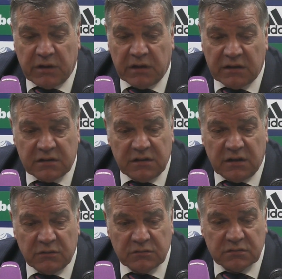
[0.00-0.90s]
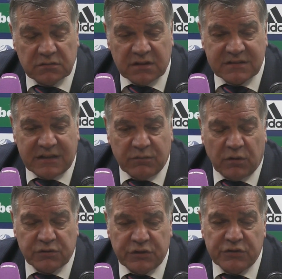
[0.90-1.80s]
Well, you know, I said
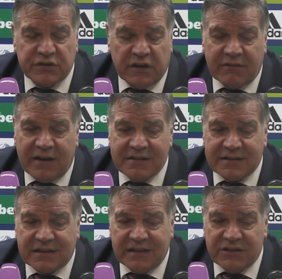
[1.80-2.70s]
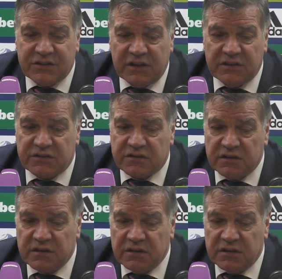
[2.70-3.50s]
what turns it around is clean sheets.